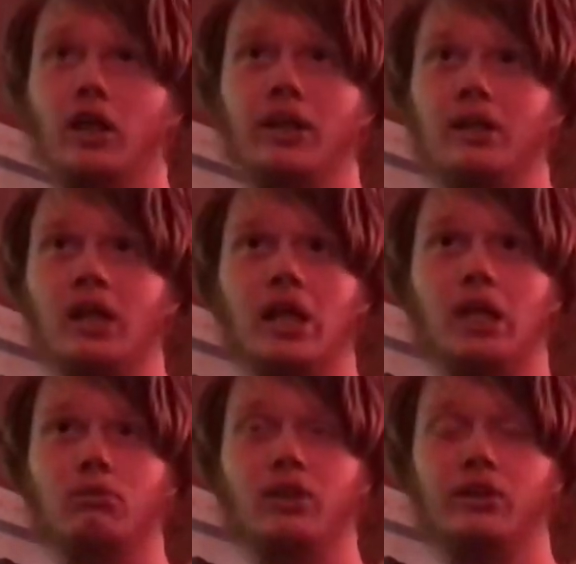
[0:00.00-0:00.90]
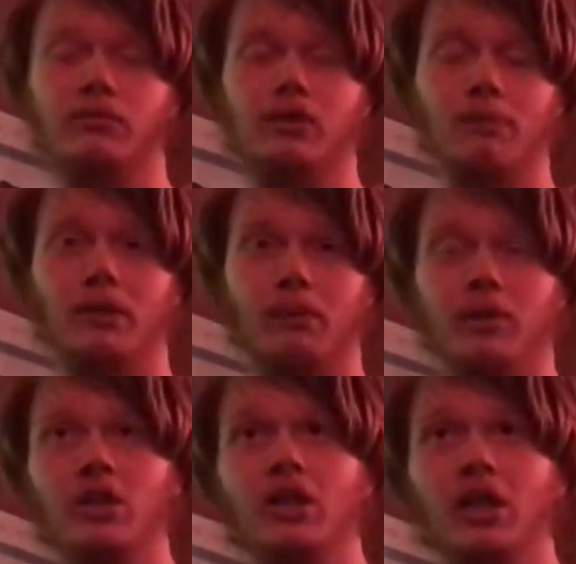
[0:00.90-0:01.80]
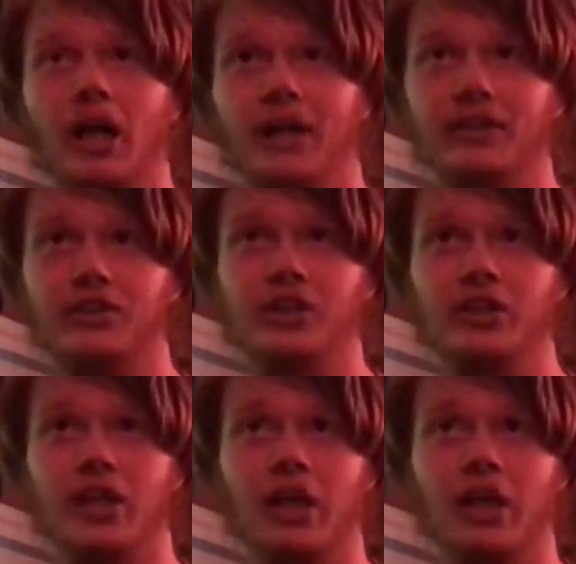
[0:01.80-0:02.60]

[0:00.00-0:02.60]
I really love that map, and I